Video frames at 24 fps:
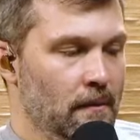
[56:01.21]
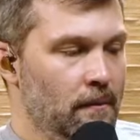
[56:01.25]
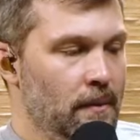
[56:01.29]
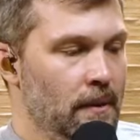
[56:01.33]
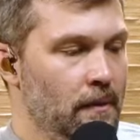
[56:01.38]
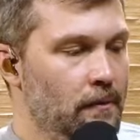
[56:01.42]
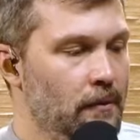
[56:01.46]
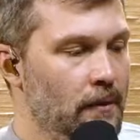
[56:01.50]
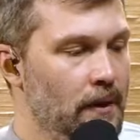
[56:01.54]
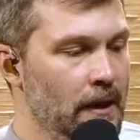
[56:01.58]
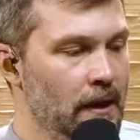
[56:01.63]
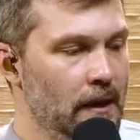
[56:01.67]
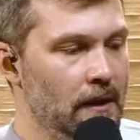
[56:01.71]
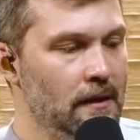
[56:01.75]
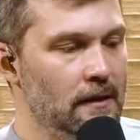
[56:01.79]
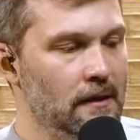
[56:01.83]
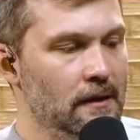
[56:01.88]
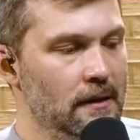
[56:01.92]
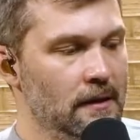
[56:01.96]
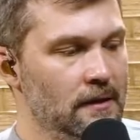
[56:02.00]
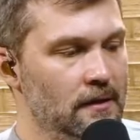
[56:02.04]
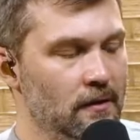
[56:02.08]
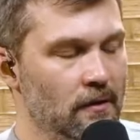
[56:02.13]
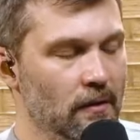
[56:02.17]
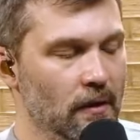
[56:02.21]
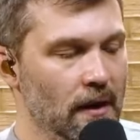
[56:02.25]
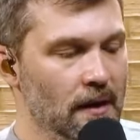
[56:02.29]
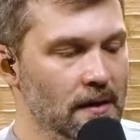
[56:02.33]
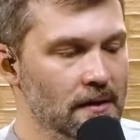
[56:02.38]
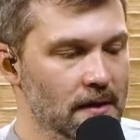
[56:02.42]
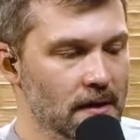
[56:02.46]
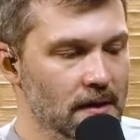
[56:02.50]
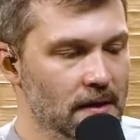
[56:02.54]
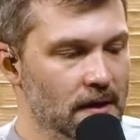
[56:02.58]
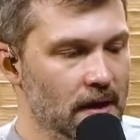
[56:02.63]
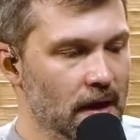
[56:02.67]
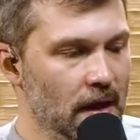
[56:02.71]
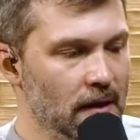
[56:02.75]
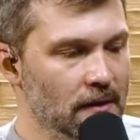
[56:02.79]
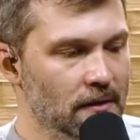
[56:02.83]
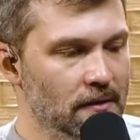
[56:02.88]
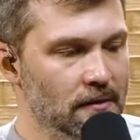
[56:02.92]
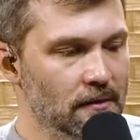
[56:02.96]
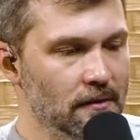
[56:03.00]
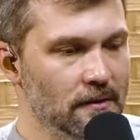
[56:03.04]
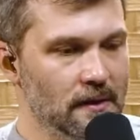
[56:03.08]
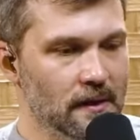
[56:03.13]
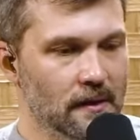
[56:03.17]
people get into these crazy
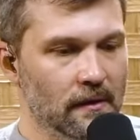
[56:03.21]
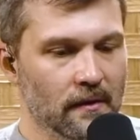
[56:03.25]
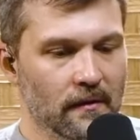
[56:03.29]
schedules and